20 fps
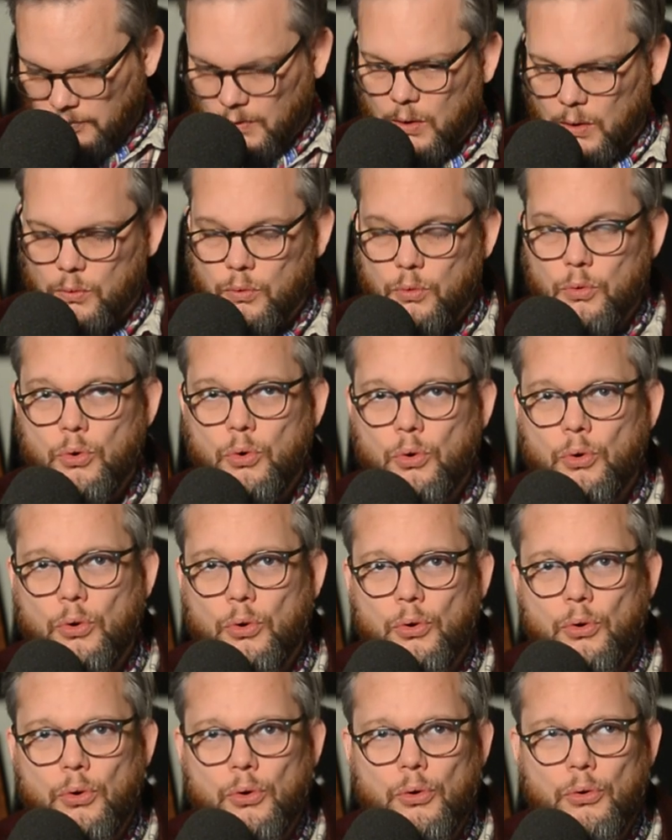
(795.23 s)

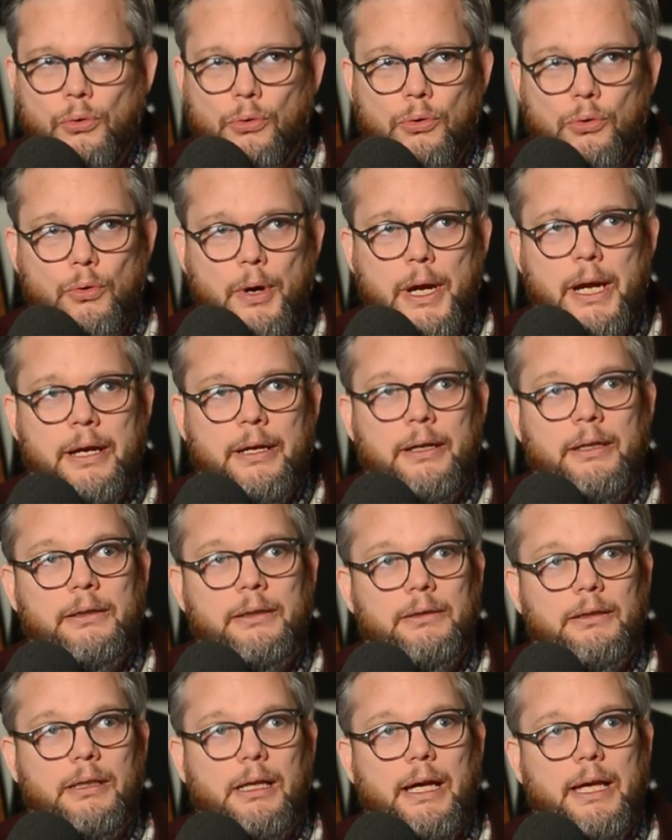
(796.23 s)
Ooh wee!
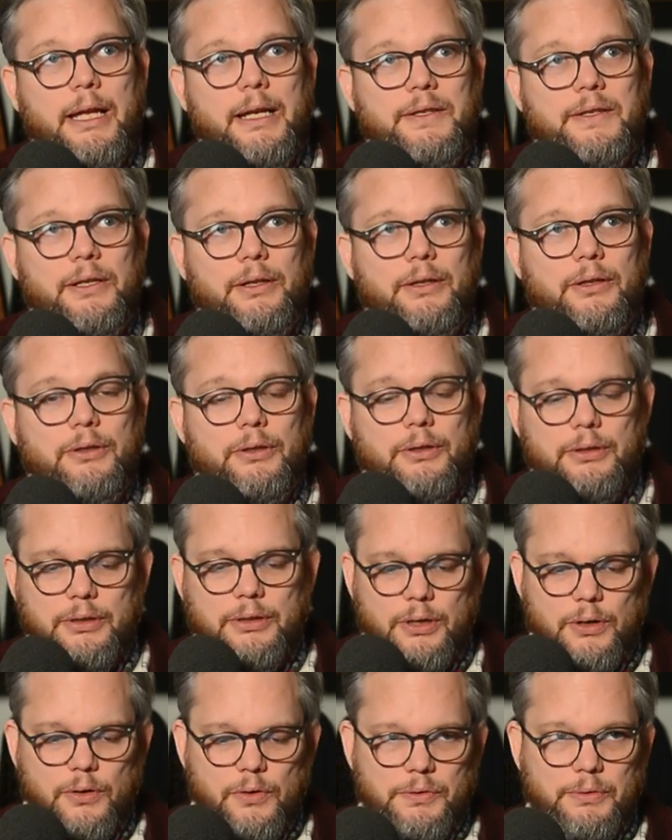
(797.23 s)
That is a good
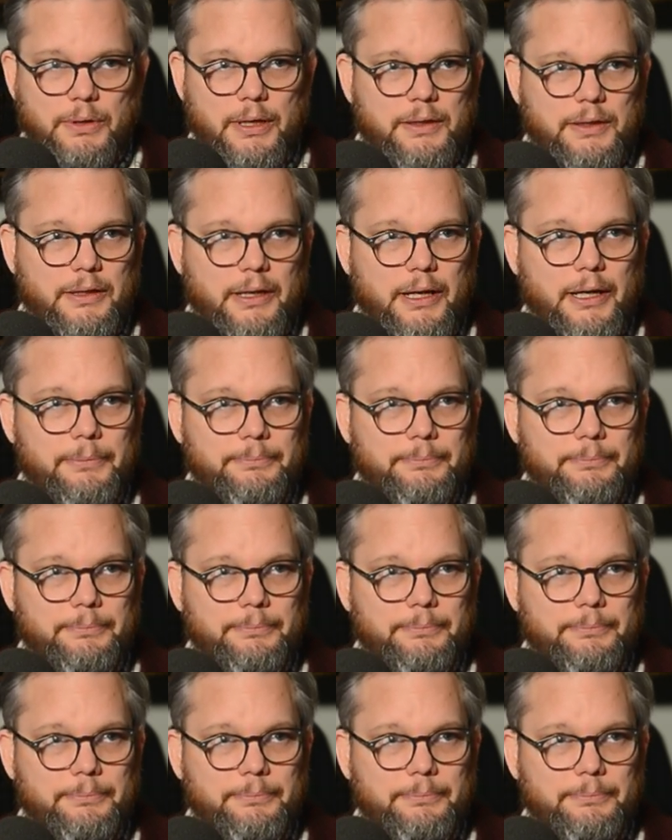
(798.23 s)
nose right there.